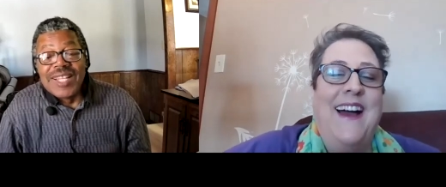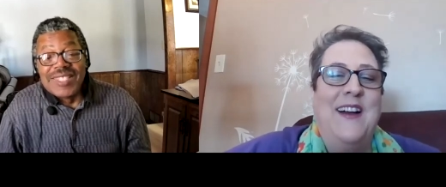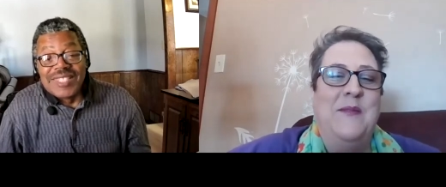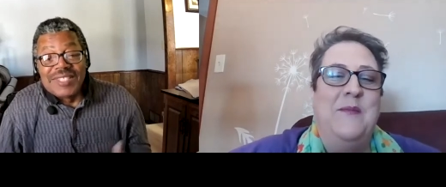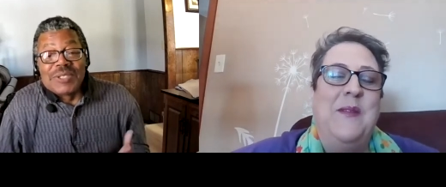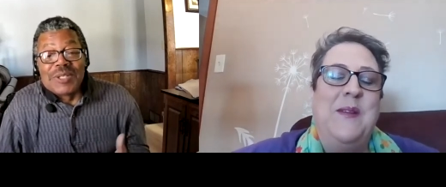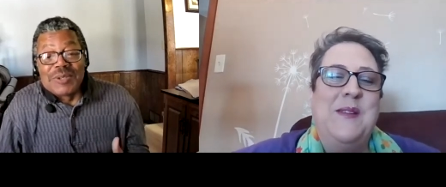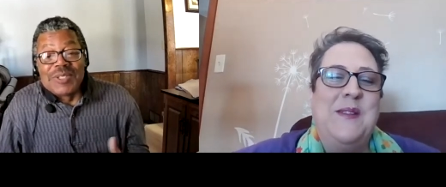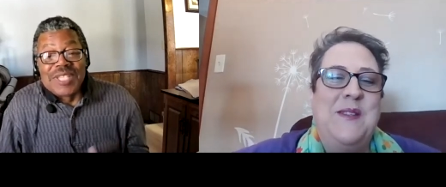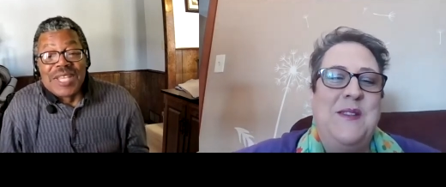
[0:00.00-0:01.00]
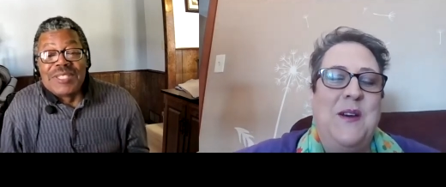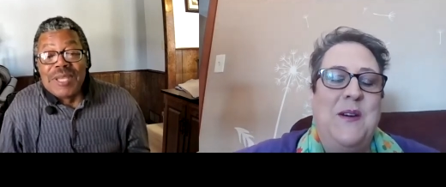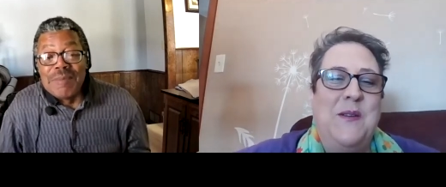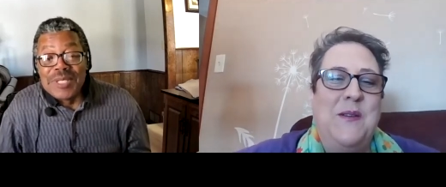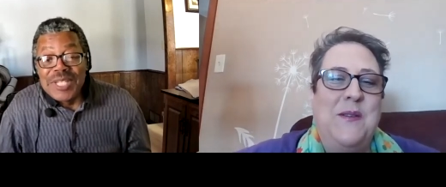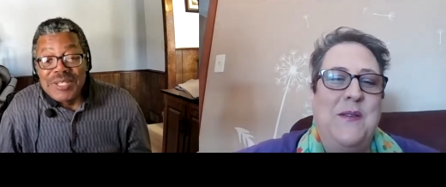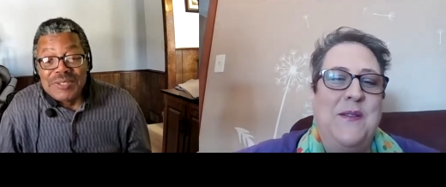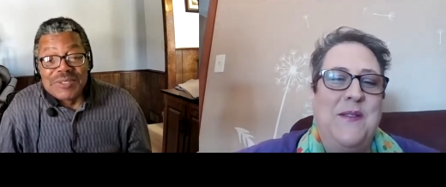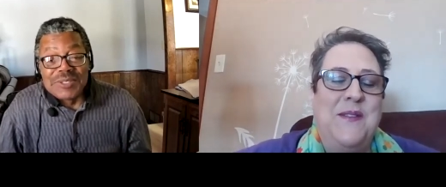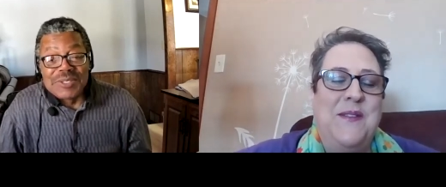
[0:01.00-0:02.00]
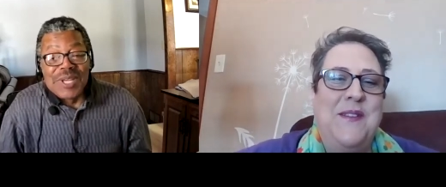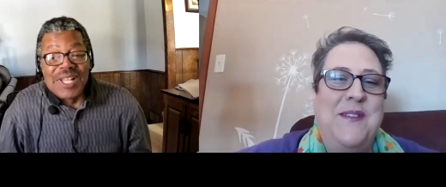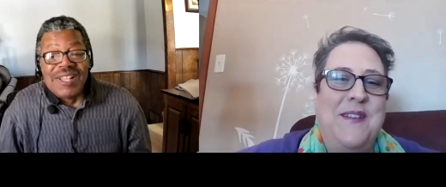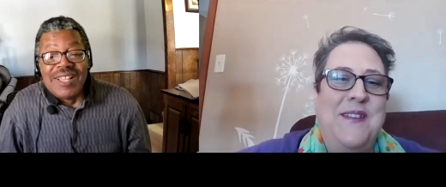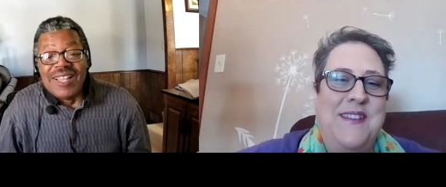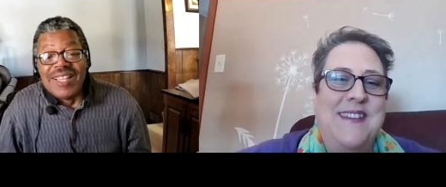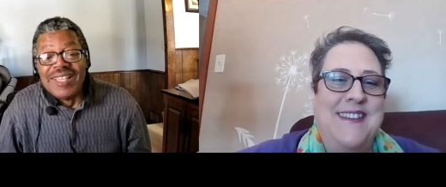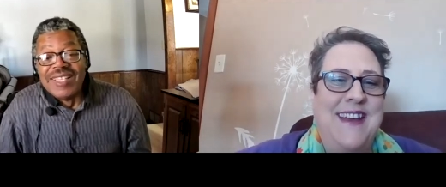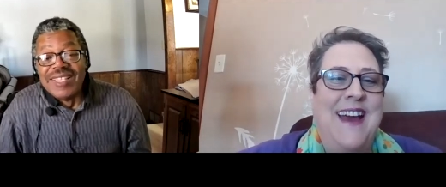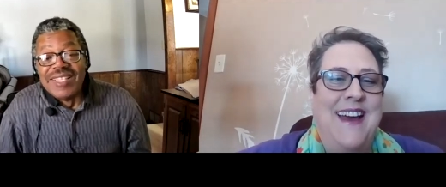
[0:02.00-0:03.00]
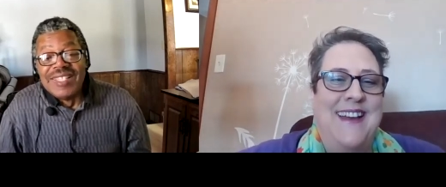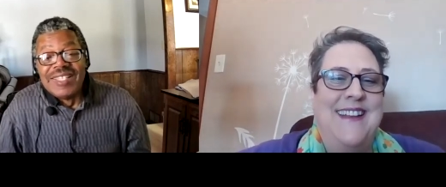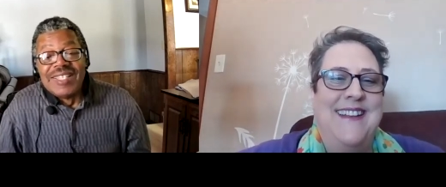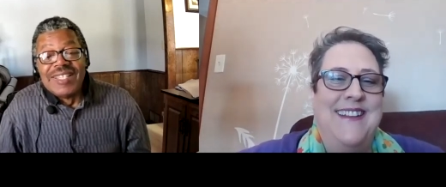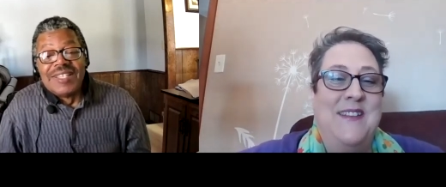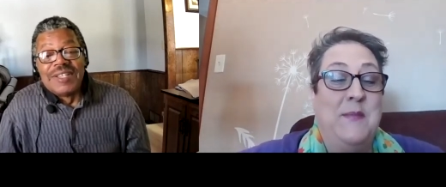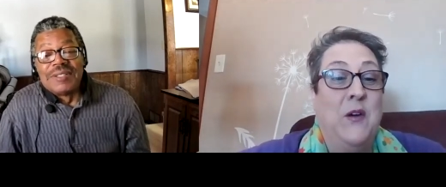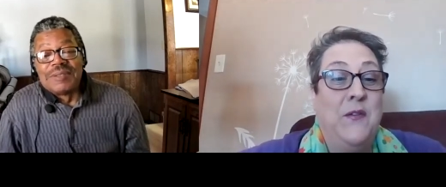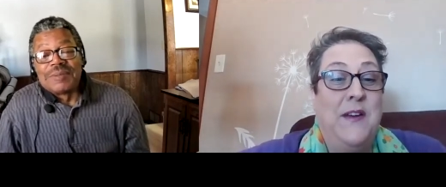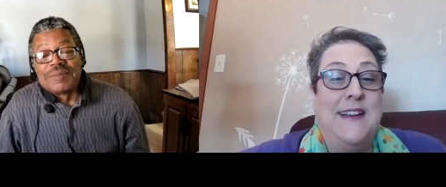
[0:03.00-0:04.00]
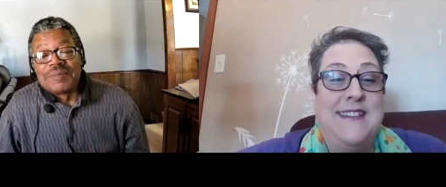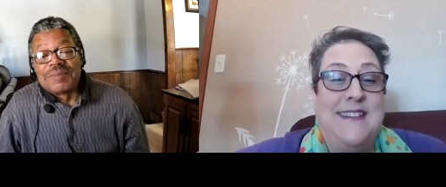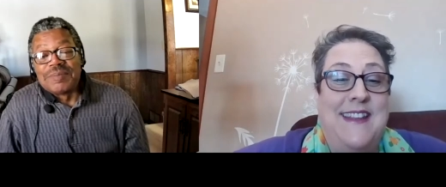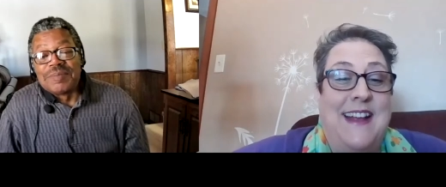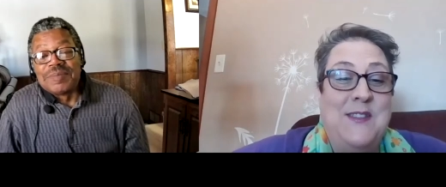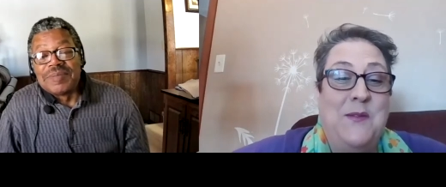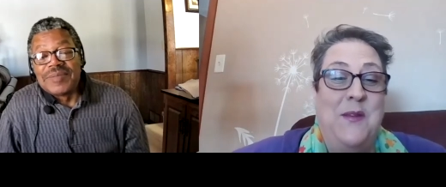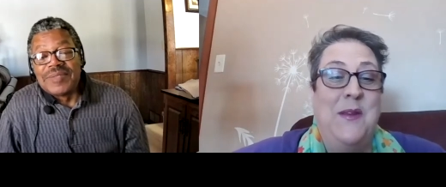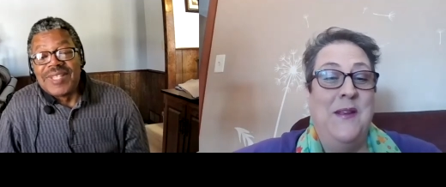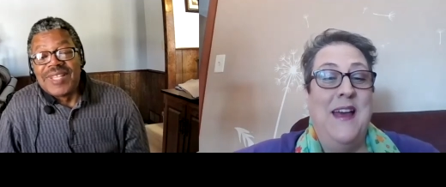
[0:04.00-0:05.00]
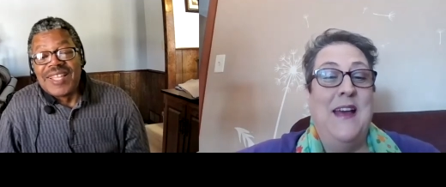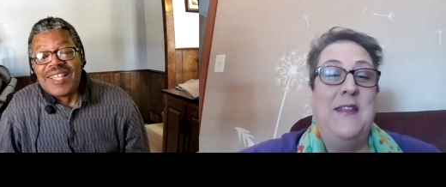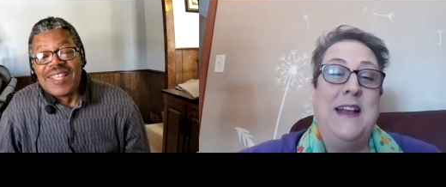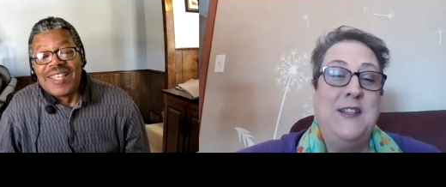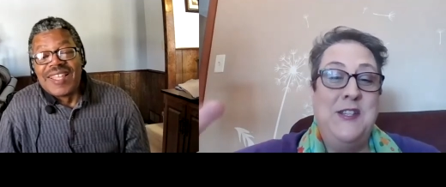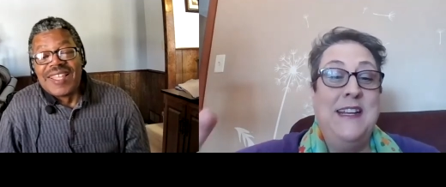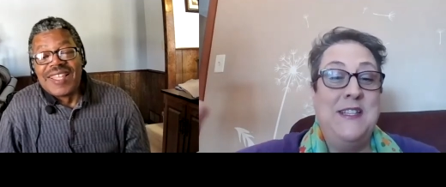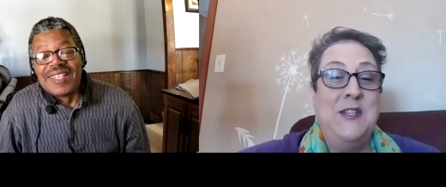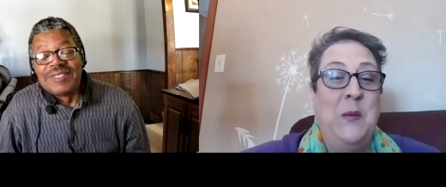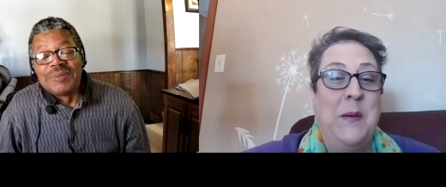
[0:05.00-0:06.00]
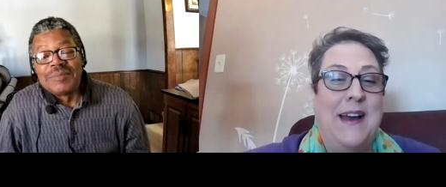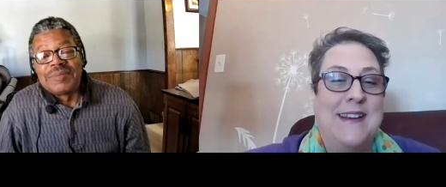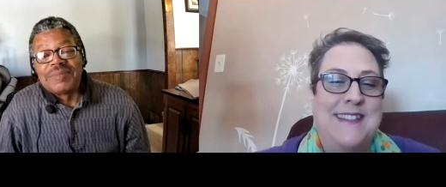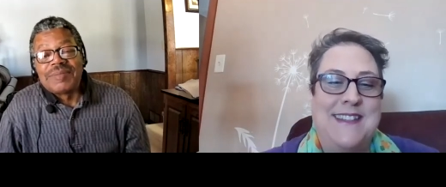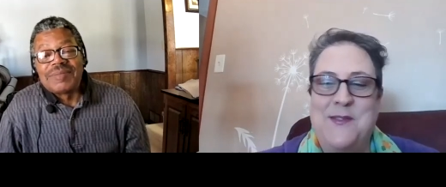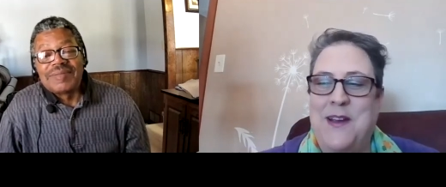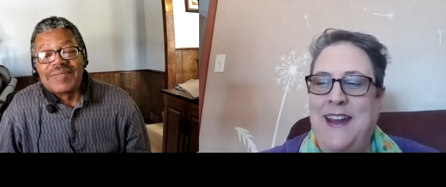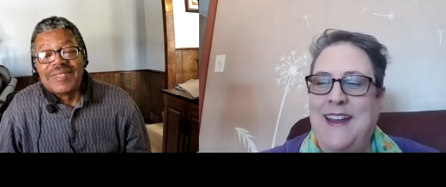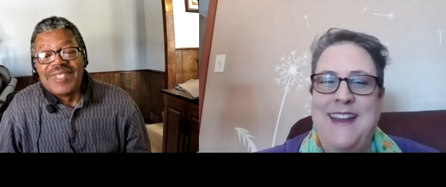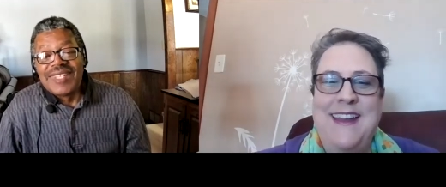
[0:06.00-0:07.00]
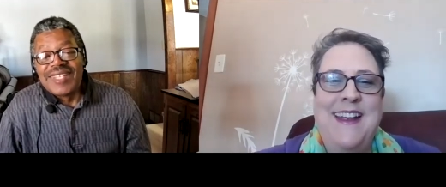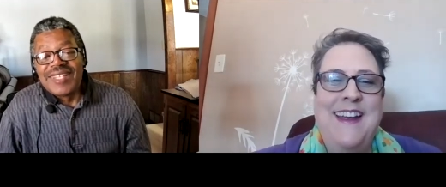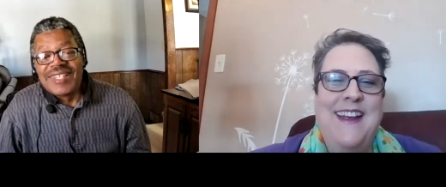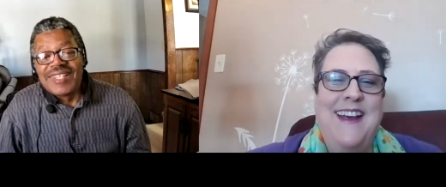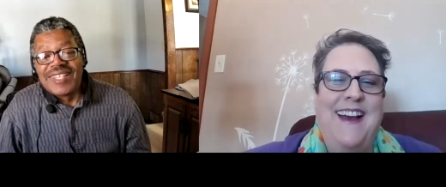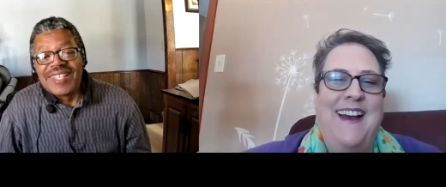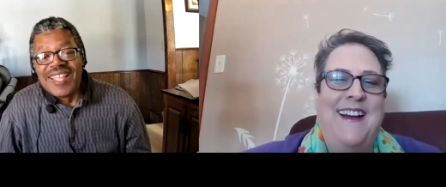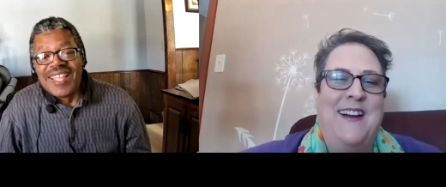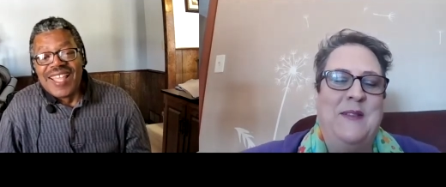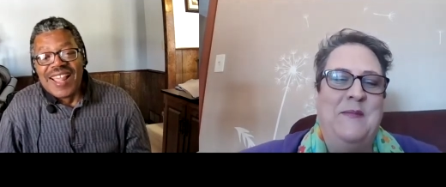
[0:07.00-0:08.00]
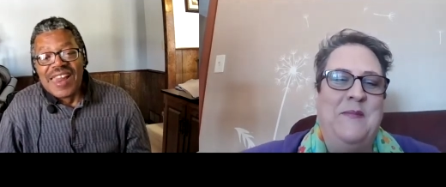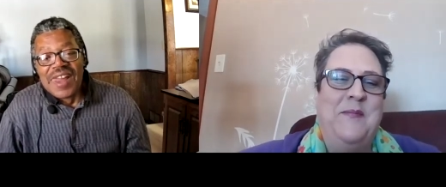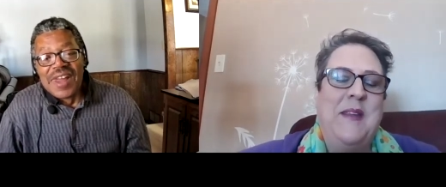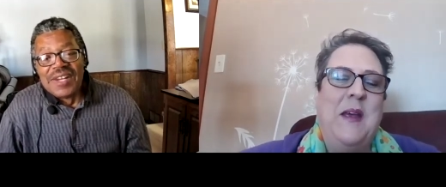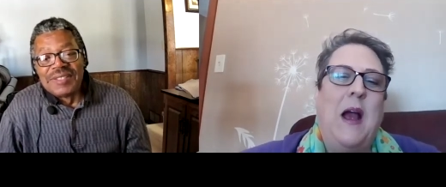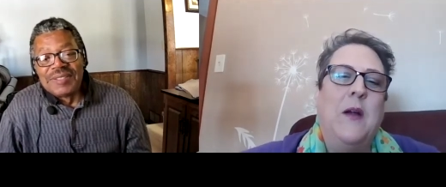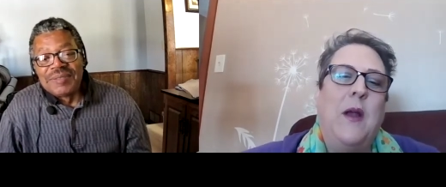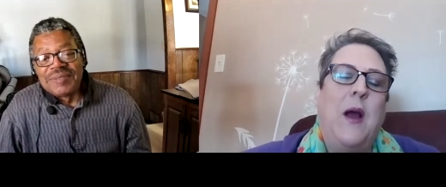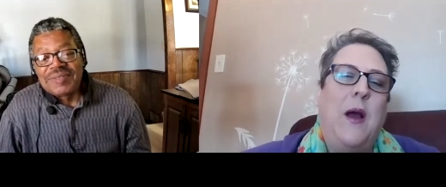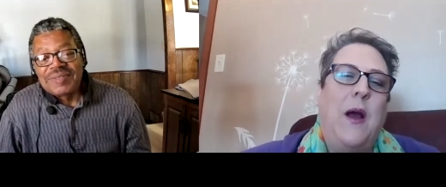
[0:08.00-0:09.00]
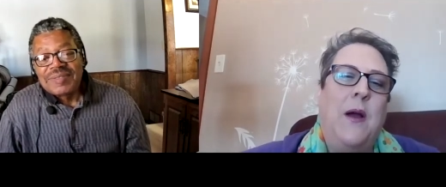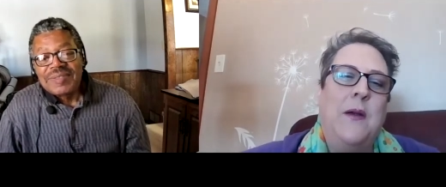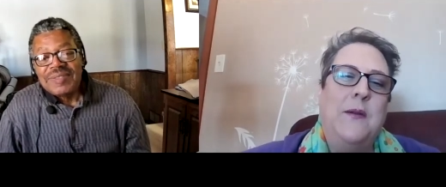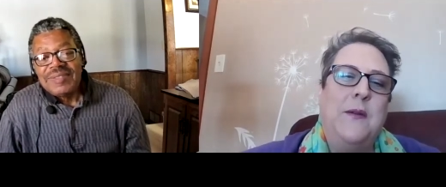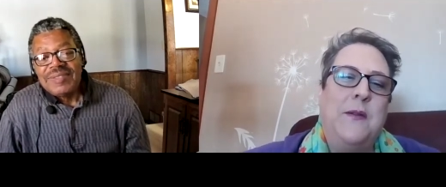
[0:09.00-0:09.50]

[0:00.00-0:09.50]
Speaker 1: Um, well, I just so, going to say some are teachers said, well. Yeah,
Speaker 2: perfect. That's that ticks two boxes, right? Um, yeah. Are are